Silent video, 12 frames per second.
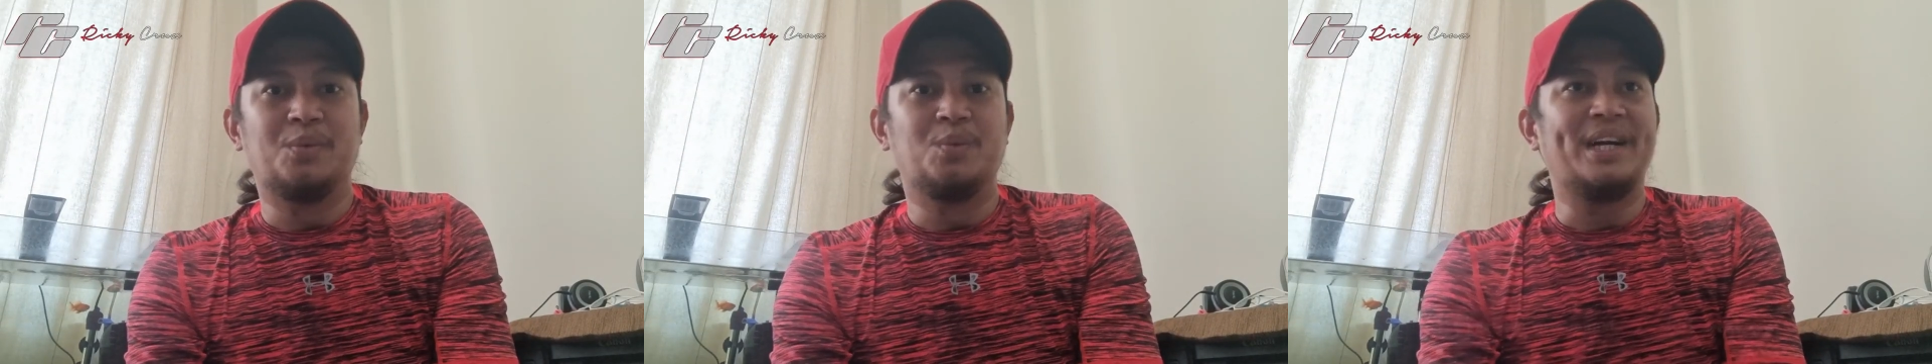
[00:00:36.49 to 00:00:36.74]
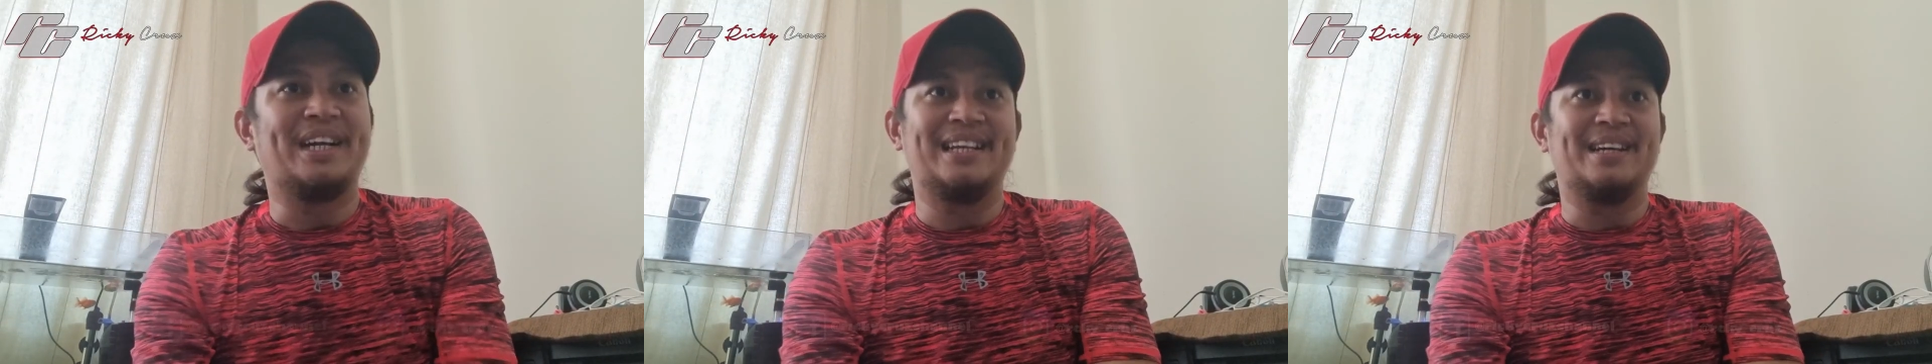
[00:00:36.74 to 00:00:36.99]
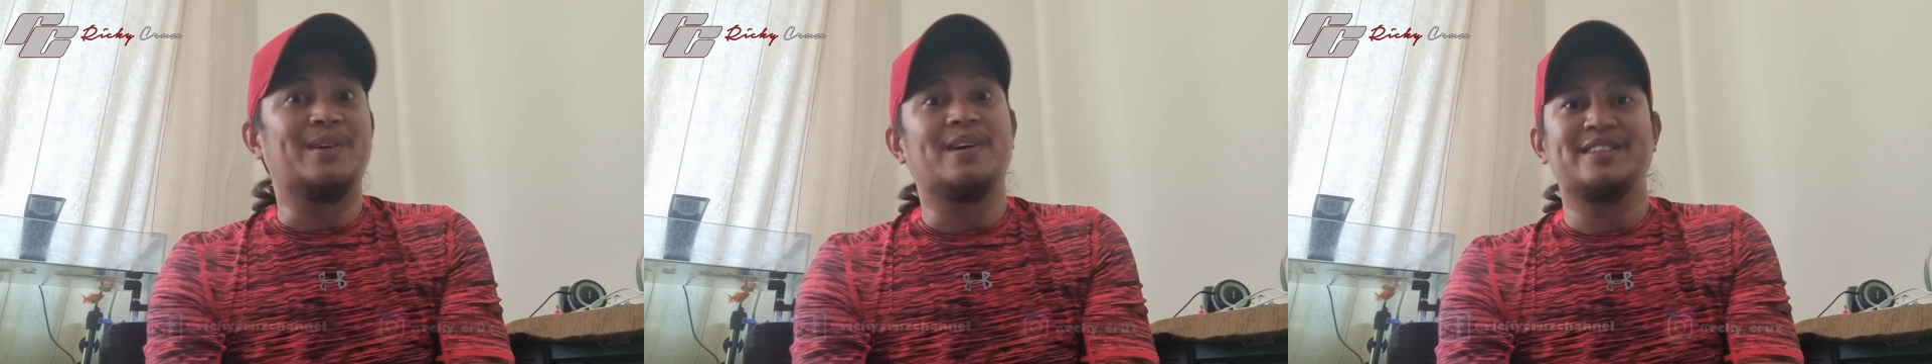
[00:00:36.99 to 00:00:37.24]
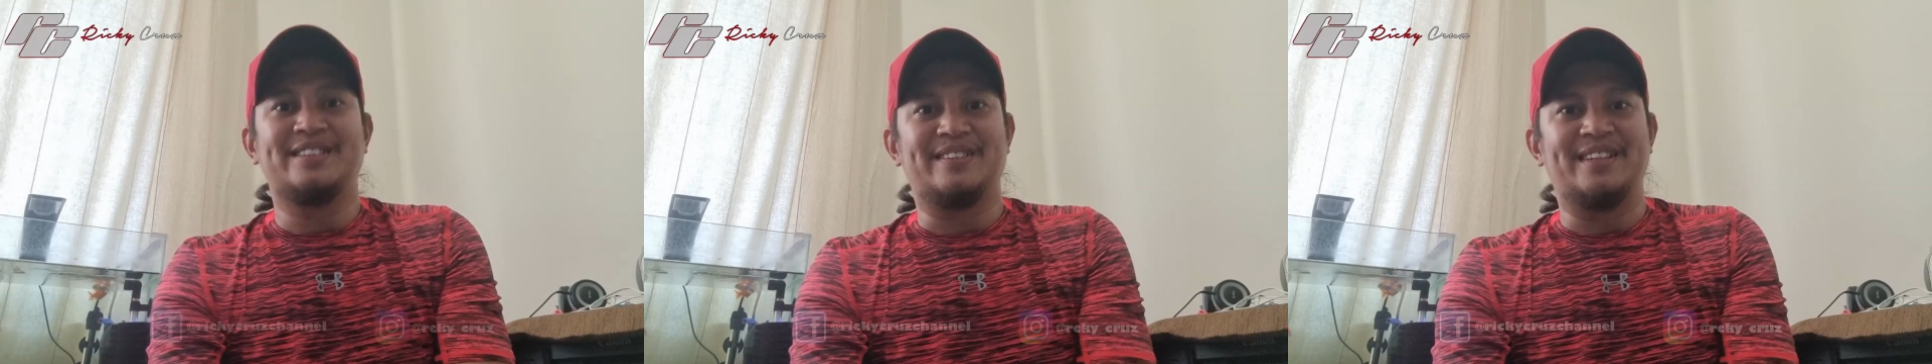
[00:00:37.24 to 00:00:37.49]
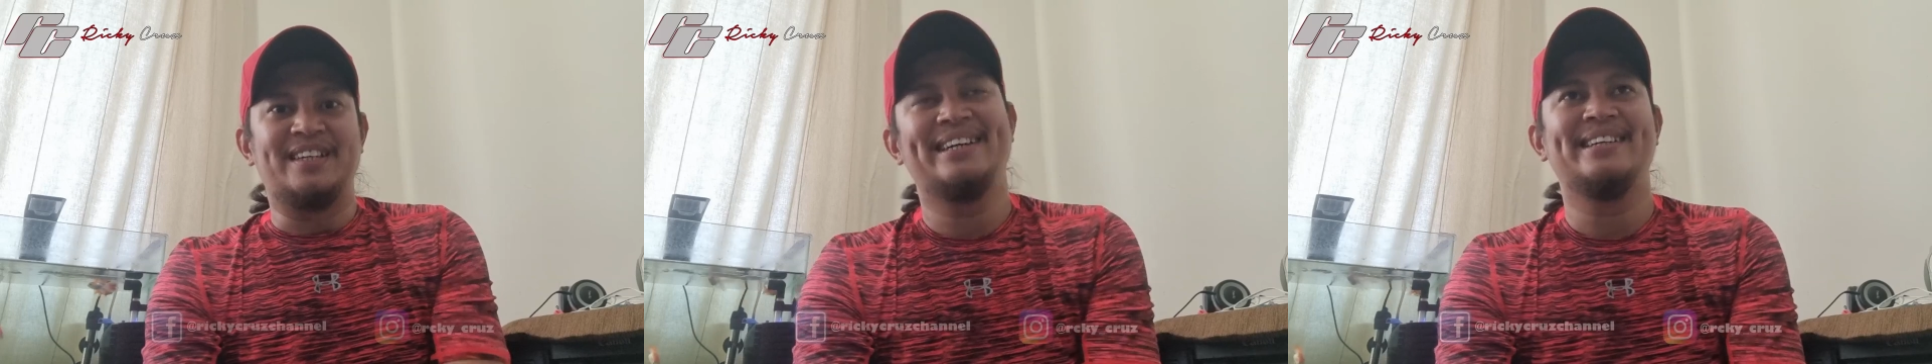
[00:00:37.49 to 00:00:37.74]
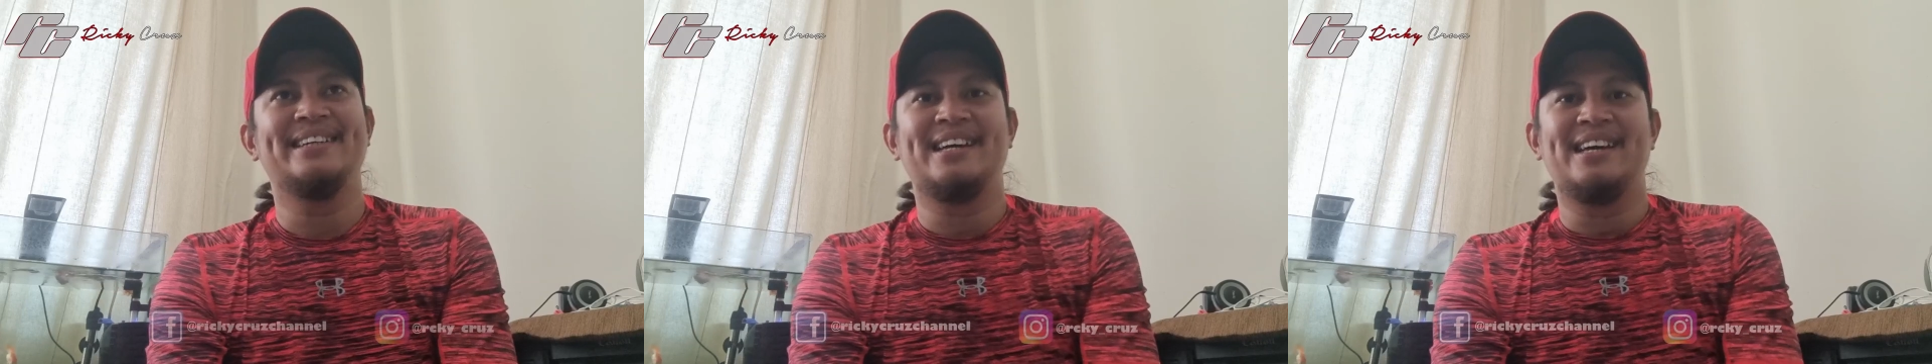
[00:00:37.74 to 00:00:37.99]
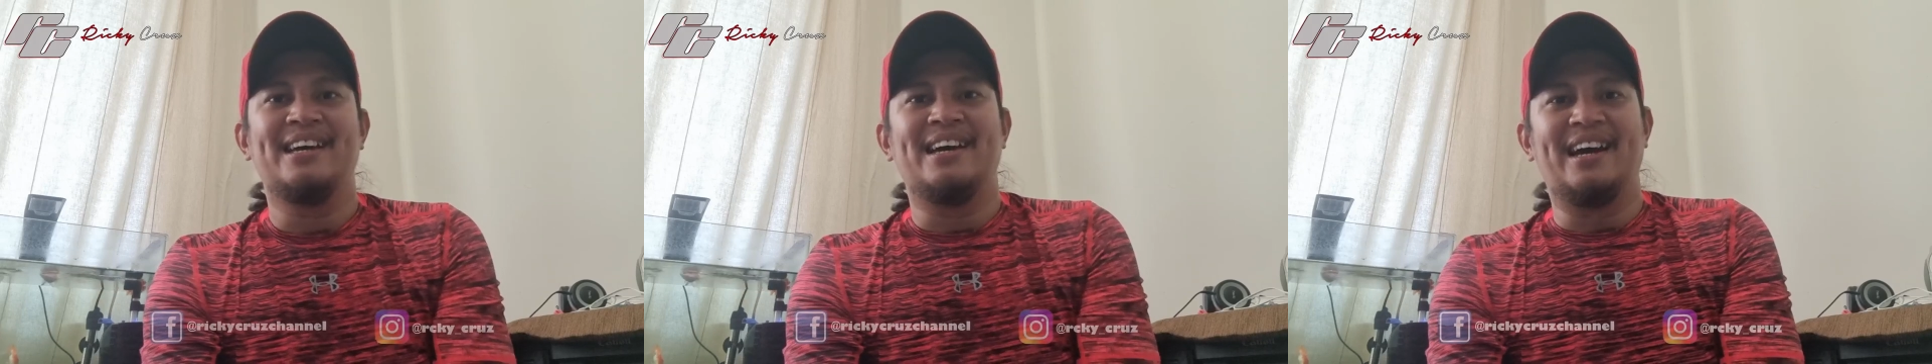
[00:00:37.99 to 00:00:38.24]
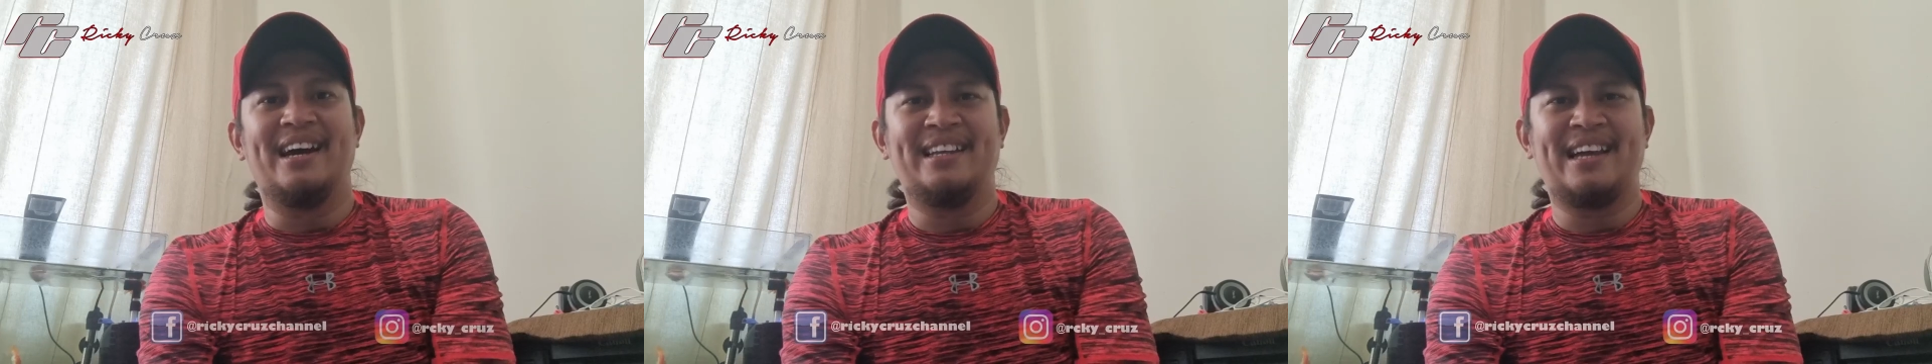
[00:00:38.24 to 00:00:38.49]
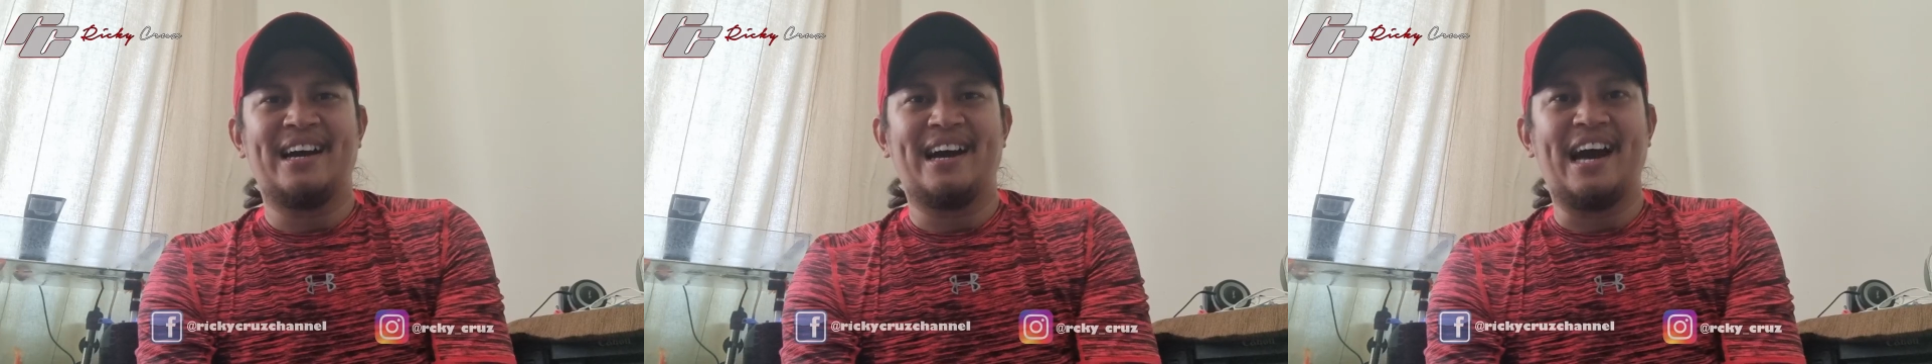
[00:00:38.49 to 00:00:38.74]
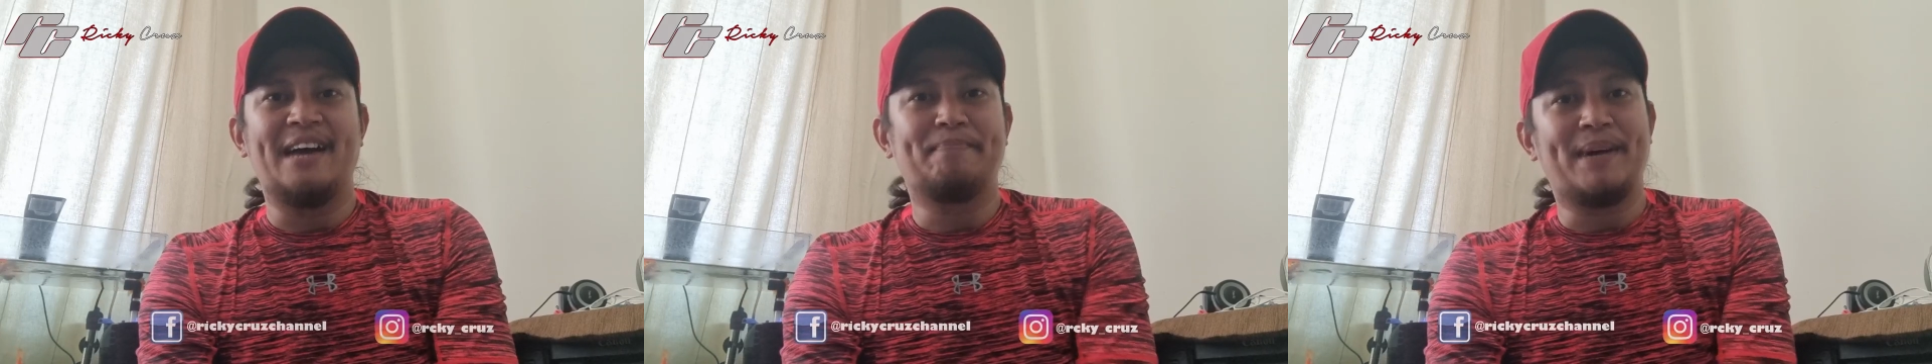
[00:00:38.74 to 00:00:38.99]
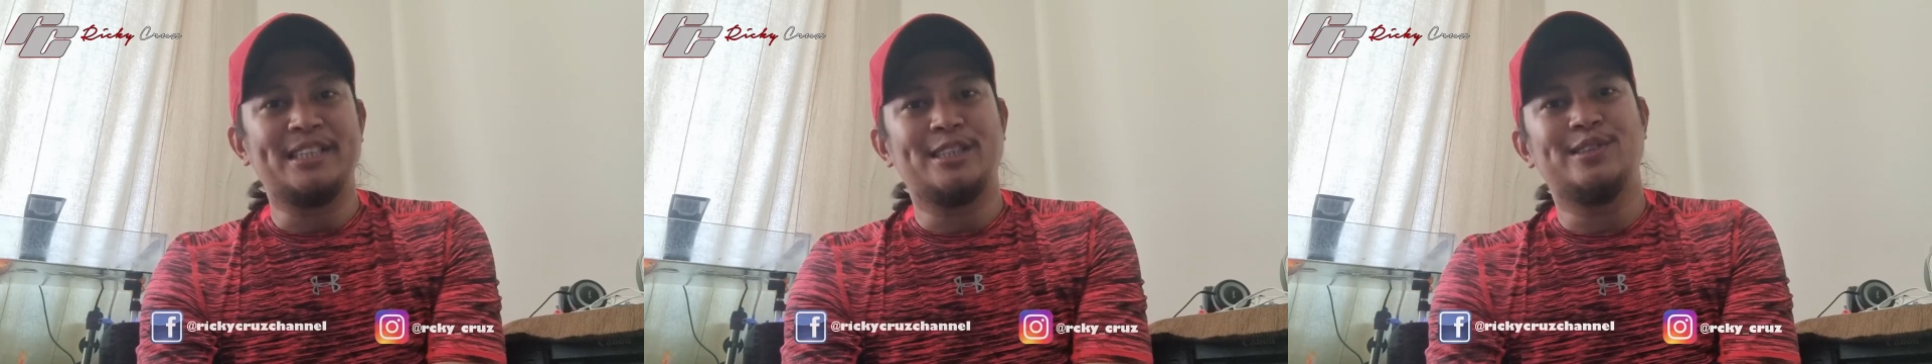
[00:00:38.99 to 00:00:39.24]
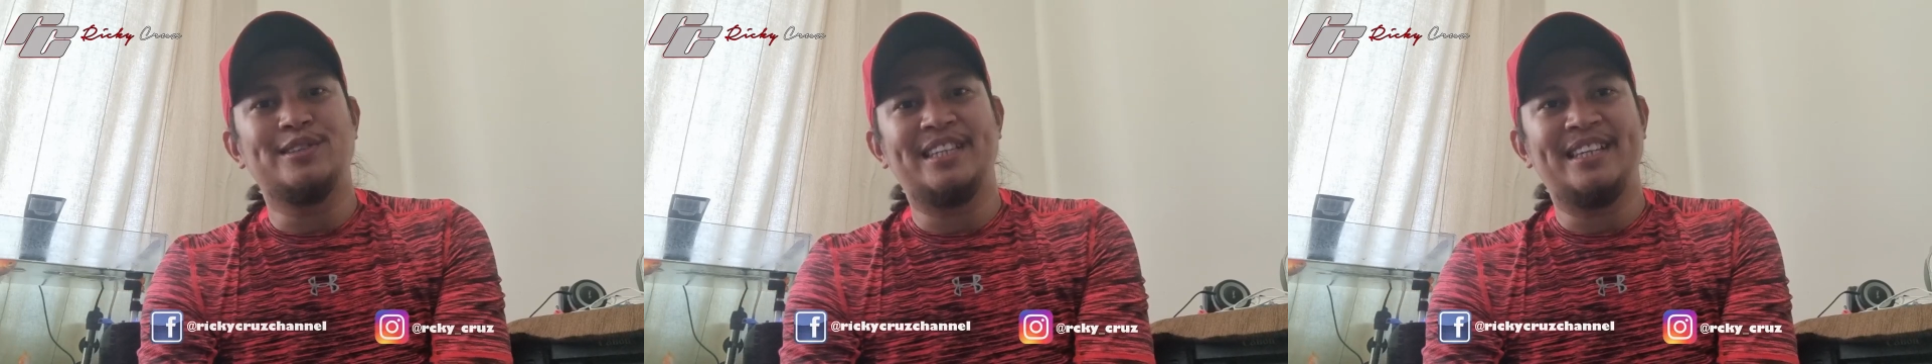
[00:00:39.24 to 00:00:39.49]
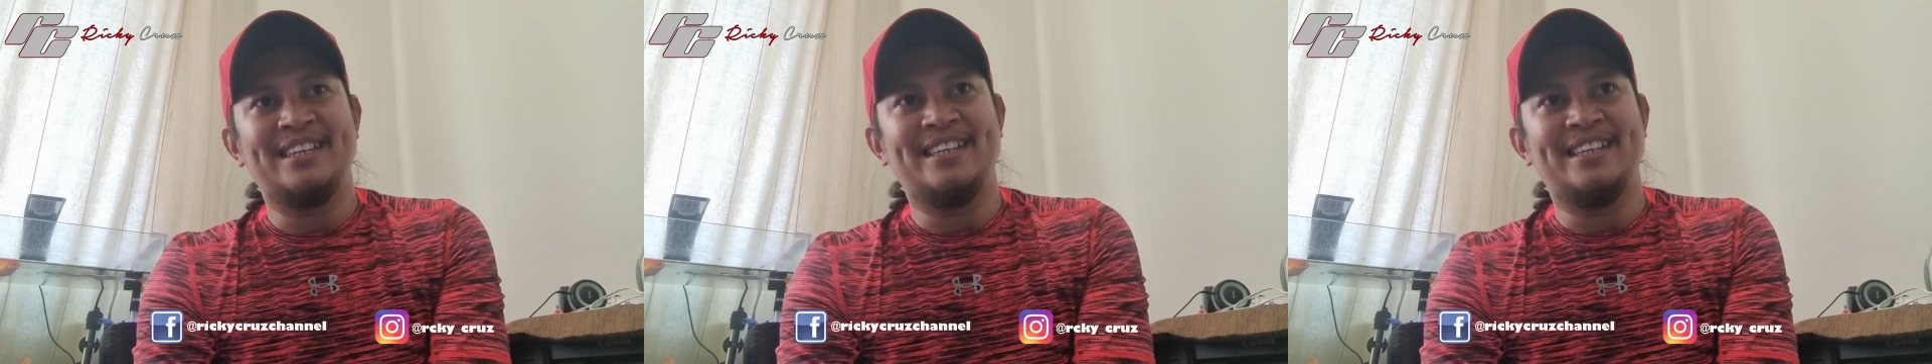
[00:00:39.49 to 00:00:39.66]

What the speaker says: weekly grocery. And I passed through the